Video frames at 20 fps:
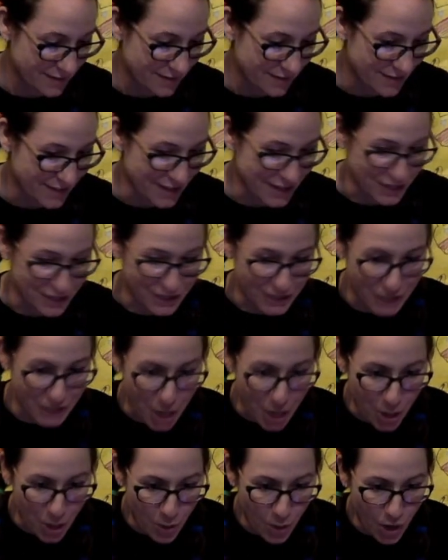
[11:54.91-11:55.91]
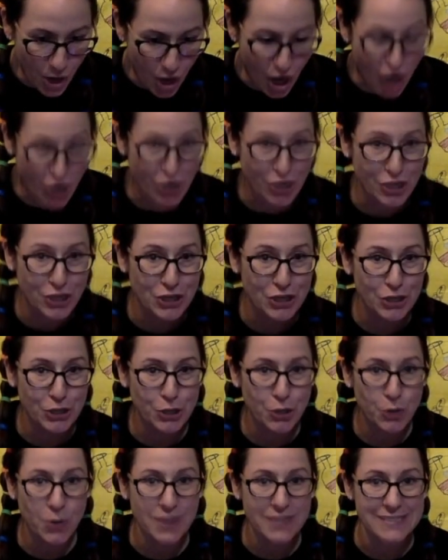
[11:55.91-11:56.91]
Hello? Are
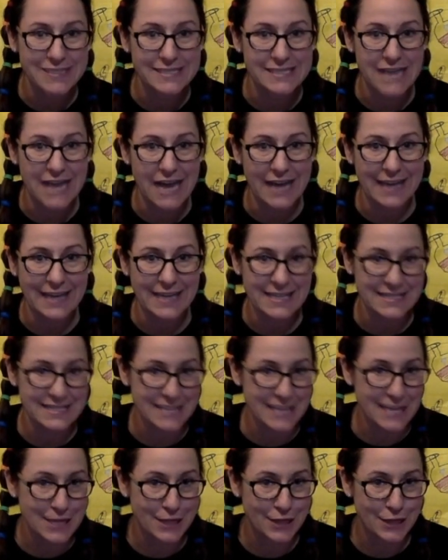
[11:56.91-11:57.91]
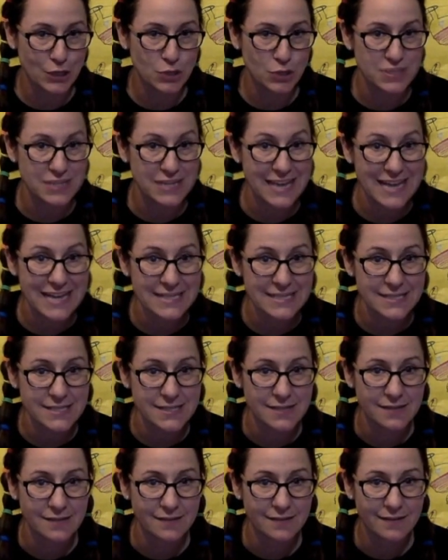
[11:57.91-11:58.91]
you a science
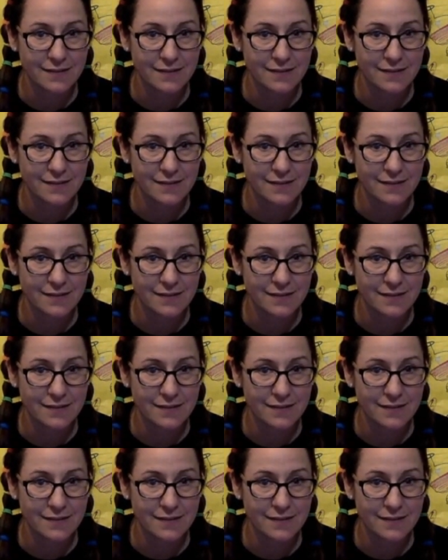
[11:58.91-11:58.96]
enthusiast?